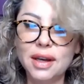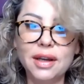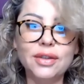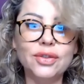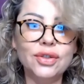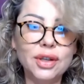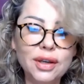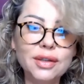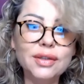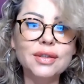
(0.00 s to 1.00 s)
I
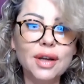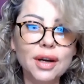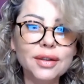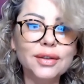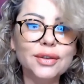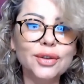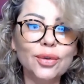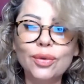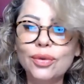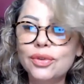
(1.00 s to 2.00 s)
just started
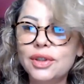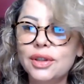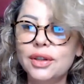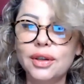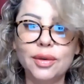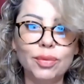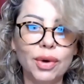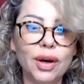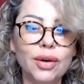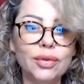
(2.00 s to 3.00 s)
recording
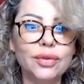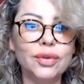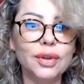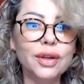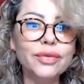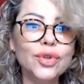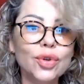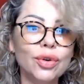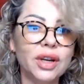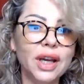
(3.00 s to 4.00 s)
about love
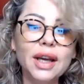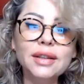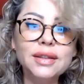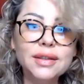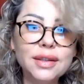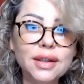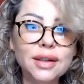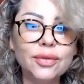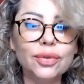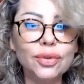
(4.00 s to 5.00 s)
story
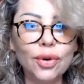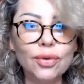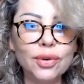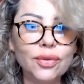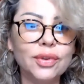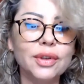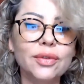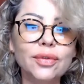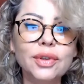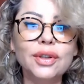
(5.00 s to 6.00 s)
editing, photography,
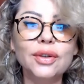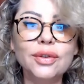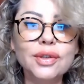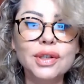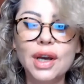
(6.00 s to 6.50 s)
and videos,